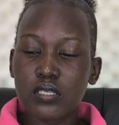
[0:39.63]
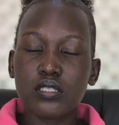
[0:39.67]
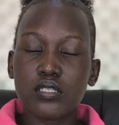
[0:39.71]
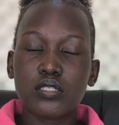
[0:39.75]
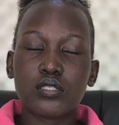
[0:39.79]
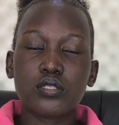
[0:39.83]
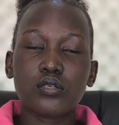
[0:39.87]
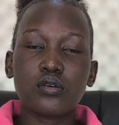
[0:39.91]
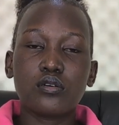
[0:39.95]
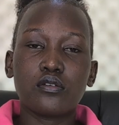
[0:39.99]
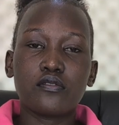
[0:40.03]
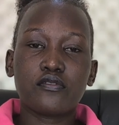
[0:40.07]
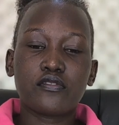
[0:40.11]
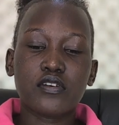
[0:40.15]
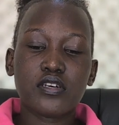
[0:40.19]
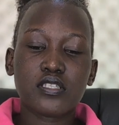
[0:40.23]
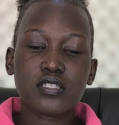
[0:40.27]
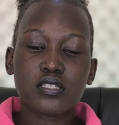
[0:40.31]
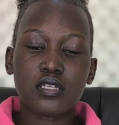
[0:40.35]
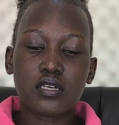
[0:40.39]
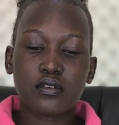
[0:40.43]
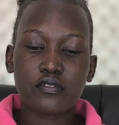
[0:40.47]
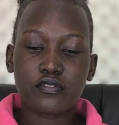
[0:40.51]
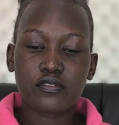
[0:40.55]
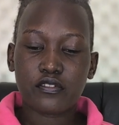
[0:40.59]
So first
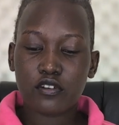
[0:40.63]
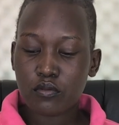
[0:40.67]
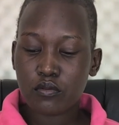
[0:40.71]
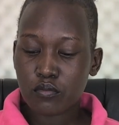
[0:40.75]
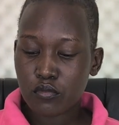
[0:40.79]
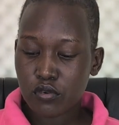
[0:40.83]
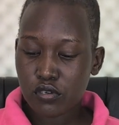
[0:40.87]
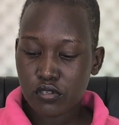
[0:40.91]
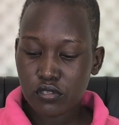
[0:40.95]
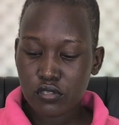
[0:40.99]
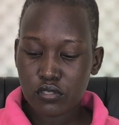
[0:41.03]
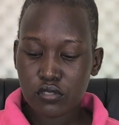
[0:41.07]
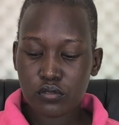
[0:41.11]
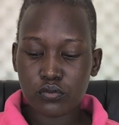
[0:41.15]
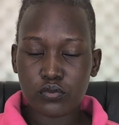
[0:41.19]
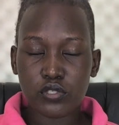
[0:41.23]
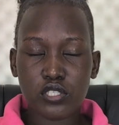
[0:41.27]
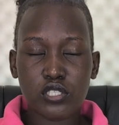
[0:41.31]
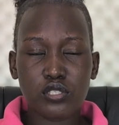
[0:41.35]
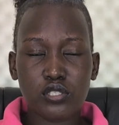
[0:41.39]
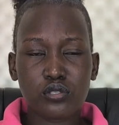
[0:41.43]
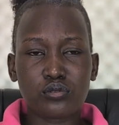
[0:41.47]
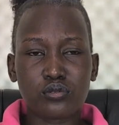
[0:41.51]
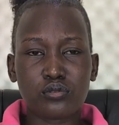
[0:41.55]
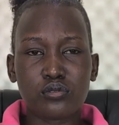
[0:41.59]
and foremost, we
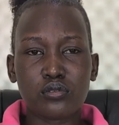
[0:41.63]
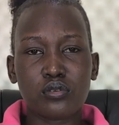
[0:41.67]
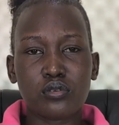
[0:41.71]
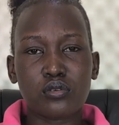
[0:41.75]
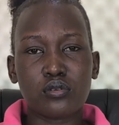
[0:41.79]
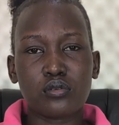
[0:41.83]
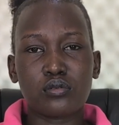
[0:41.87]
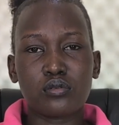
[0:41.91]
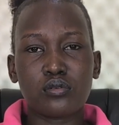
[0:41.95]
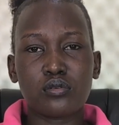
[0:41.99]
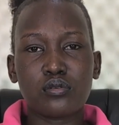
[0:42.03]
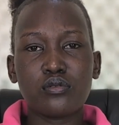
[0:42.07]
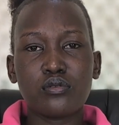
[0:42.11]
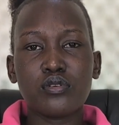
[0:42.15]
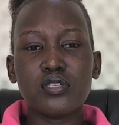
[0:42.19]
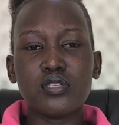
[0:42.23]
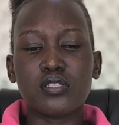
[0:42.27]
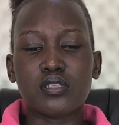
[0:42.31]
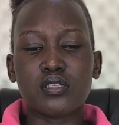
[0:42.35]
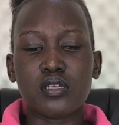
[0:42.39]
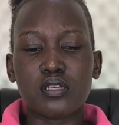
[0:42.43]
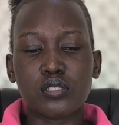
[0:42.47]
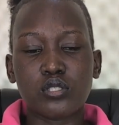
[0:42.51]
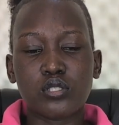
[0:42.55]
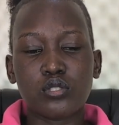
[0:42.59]
need to know who
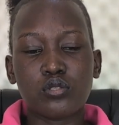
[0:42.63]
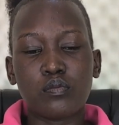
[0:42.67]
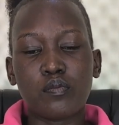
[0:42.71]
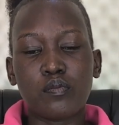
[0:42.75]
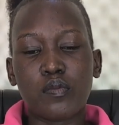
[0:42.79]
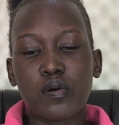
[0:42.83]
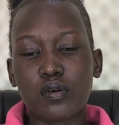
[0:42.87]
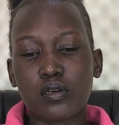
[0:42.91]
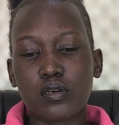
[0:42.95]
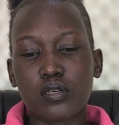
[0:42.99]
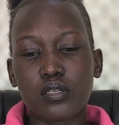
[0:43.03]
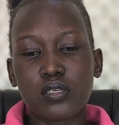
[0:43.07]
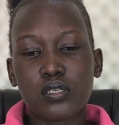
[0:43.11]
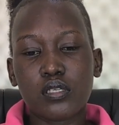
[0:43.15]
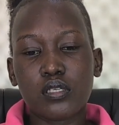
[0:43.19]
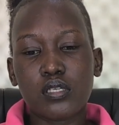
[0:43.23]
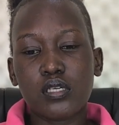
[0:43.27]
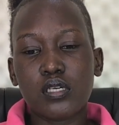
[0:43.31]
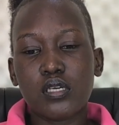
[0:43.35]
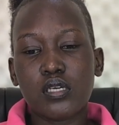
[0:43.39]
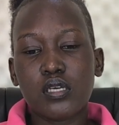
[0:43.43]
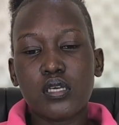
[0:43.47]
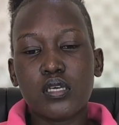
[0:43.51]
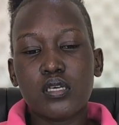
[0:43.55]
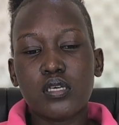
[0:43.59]
is a newborn.
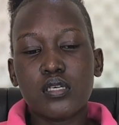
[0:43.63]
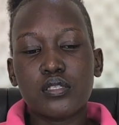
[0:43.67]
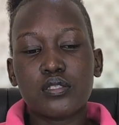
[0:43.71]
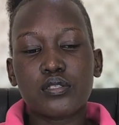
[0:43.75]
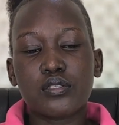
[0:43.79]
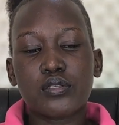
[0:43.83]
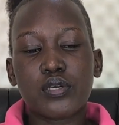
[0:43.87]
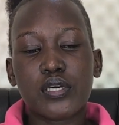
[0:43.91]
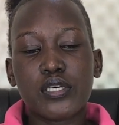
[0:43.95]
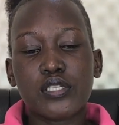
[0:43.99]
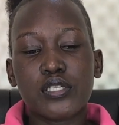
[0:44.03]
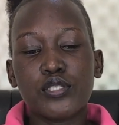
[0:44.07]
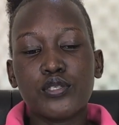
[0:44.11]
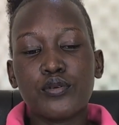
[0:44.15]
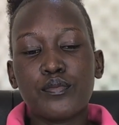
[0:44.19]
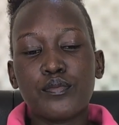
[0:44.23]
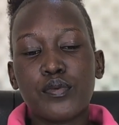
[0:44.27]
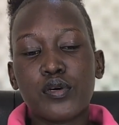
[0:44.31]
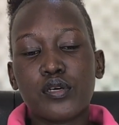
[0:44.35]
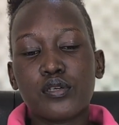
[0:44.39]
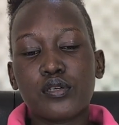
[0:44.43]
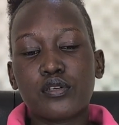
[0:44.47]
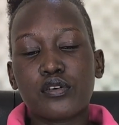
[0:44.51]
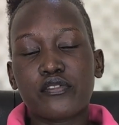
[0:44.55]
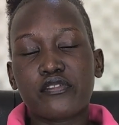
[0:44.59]
So a
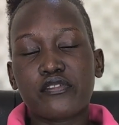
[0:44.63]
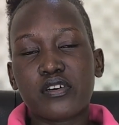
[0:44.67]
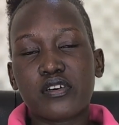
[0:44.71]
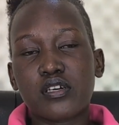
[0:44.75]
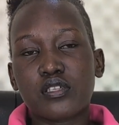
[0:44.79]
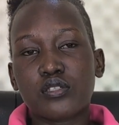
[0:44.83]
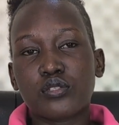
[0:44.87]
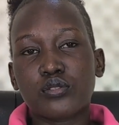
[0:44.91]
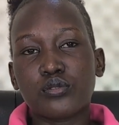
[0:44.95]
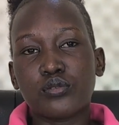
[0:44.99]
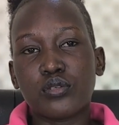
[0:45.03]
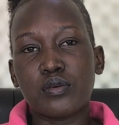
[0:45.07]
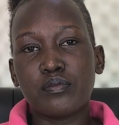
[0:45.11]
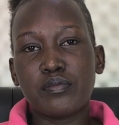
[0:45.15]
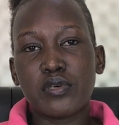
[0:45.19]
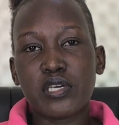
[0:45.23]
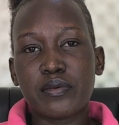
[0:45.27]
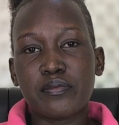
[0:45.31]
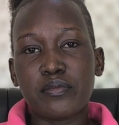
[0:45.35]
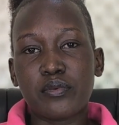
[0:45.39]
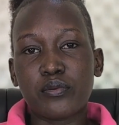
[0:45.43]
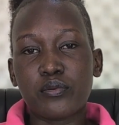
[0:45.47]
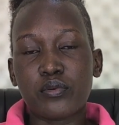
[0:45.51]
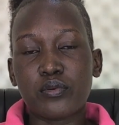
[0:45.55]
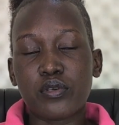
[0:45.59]
newborn refers to a
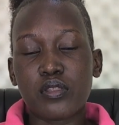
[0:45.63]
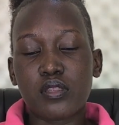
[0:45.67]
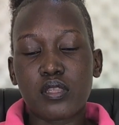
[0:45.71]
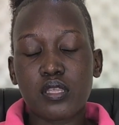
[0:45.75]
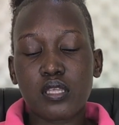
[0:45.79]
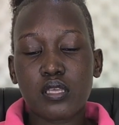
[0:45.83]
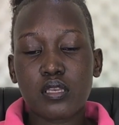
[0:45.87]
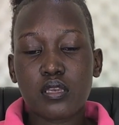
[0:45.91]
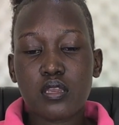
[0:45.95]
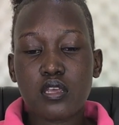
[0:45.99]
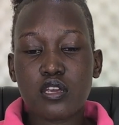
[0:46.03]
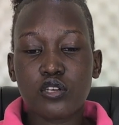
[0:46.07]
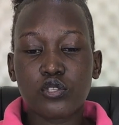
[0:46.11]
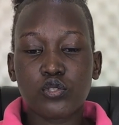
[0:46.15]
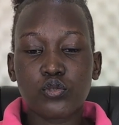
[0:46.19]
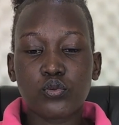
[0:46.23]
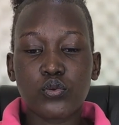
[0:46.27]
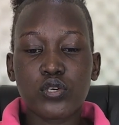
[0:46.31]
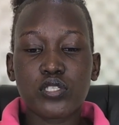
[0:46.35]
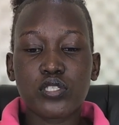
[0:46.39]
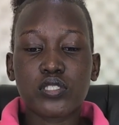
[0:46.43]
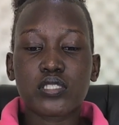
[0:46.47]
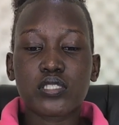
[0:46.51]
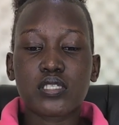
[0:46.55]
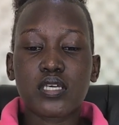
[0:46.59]
baby within
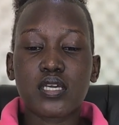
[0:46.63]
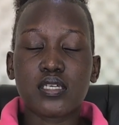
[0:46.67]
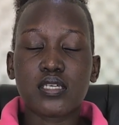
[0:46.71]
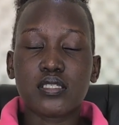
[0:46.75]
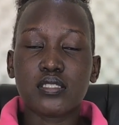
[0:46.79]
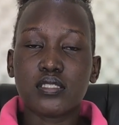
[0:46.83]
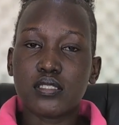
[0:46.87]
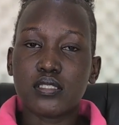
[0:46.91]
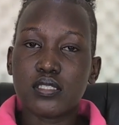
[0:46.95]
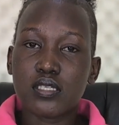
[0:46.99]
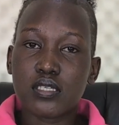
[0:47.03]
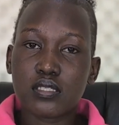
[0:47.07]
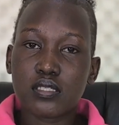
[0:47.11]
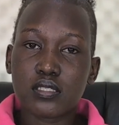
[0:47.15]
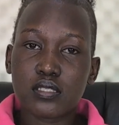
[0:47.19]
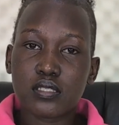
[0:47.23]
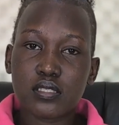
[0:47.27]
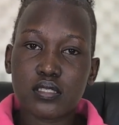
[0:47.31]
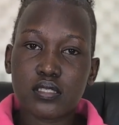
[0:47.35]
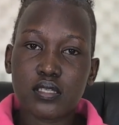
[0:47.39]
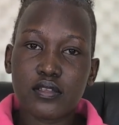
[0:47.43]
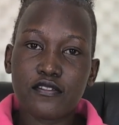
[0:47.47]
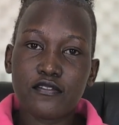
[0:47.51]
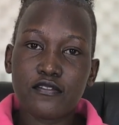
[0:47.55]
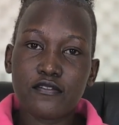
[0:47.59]
28
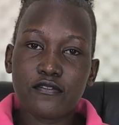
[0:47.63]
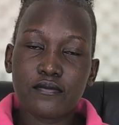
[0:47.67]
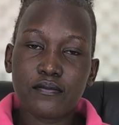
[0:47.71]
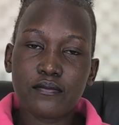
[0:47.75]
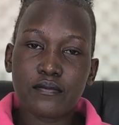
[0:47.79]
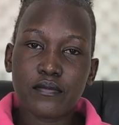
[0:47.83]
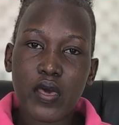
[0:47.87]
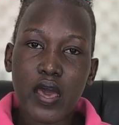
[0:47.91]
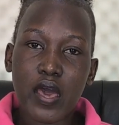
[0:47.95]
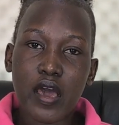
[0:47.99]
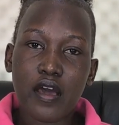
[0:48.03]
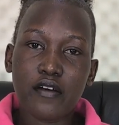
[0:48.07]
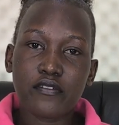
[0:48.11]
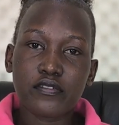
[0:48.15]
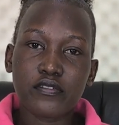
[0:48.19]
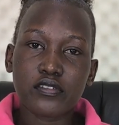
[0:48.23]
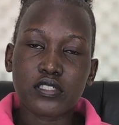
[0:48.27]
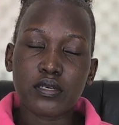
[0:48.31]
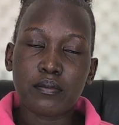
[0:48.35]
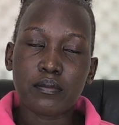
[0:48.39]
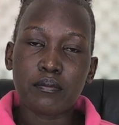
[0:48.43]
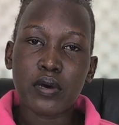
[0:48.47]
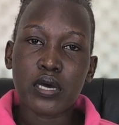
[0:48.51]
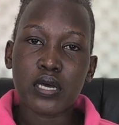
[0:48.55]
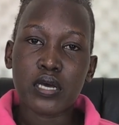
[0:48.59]
days
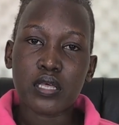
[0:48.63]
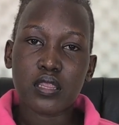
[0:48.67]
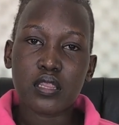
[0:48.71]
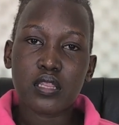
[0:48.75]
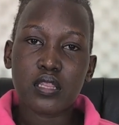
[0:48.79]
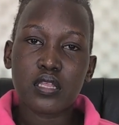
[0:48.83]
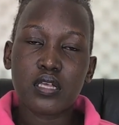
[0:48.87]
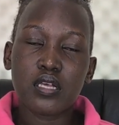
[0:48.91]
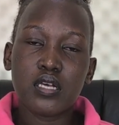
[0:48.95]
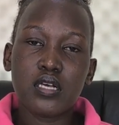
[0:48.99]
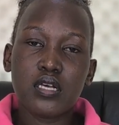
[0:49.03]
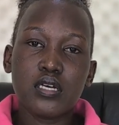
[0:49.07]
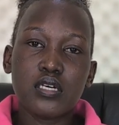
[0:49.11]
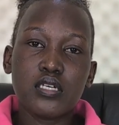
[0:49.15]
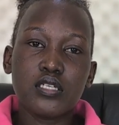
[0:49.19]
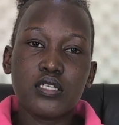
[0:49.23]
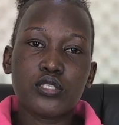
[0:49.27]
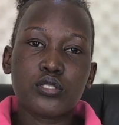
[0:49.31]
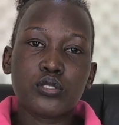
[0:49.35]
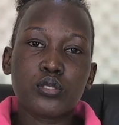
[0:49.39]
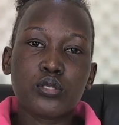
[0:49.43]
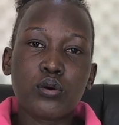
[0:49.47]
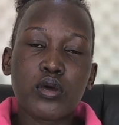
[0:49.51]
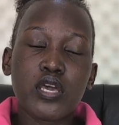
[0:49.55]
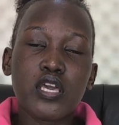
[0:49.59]
after birth.
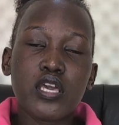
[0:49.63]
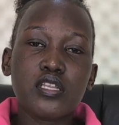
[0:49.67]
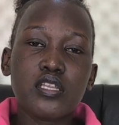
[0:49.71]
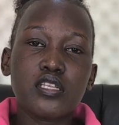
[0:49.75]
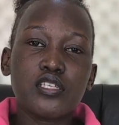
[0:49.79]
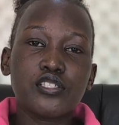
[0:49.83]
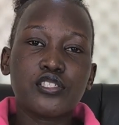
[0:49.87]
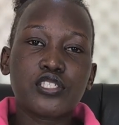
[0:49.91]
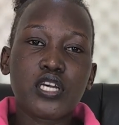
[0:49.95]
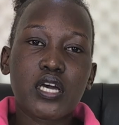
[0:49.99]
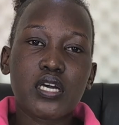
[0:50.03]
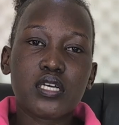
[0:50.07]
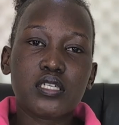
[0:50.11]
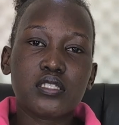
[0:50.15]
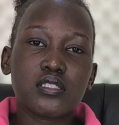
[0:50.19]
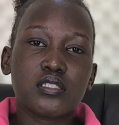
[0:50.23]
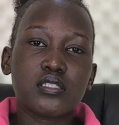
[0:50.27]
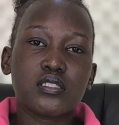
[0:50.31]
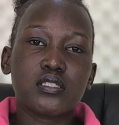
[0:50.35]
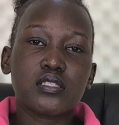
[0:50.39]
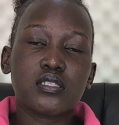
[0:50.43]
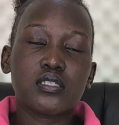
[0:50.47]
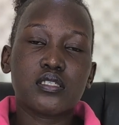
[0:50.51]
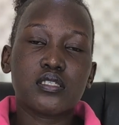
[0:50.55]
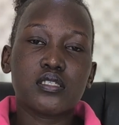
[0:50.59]
So any child
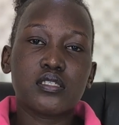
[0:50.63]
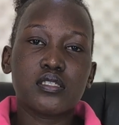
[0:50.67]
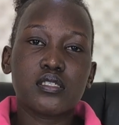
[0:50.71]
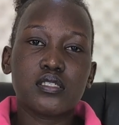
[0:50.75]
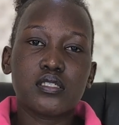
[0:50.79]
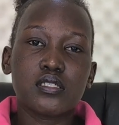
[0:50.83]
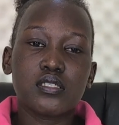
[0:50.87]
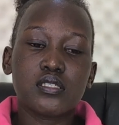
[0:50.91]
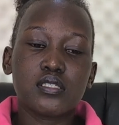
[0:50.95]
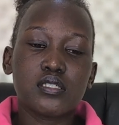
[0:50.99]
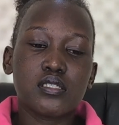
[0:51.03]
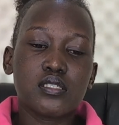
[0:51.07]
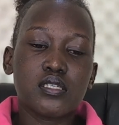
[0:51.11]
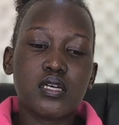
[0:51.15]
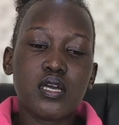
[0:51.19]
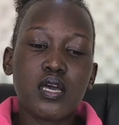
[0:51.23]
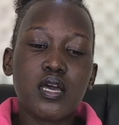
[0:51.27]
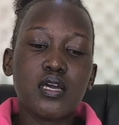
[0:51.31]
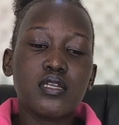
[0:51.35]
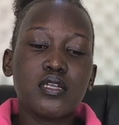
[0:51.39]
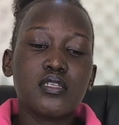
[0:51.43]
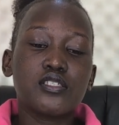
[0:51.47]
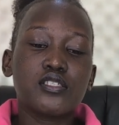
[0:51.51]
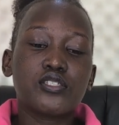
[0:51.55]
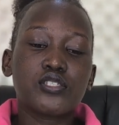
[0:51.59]

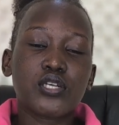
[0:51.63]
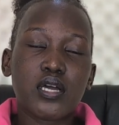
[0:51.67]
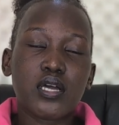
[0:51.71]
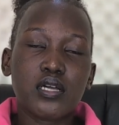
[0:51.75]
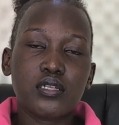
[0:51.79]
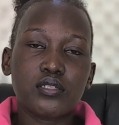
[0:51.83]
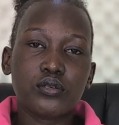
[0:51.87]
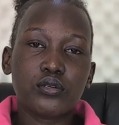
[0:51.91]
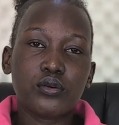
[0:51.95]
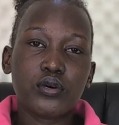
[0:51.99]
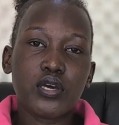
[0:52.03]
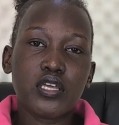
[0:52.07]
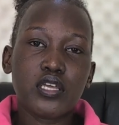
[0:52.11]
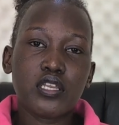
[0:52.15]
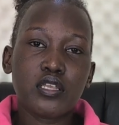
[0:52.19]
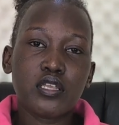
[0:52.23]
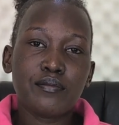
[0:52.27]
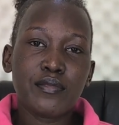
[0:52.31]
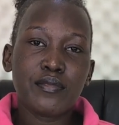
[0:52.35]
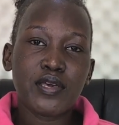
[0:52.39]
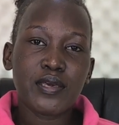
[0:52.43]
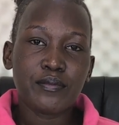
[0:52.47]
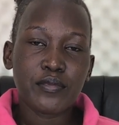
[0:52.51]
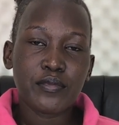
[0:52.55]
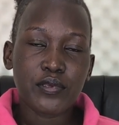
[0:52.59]
or any
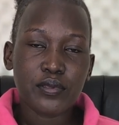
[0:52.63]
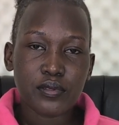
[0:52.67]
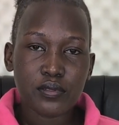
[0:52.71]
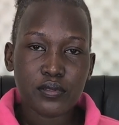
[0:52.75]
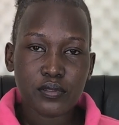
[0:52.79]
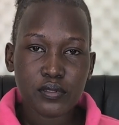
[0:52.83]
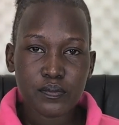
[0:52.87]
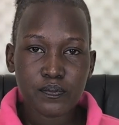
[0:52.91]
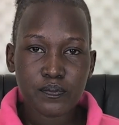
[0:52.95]
baby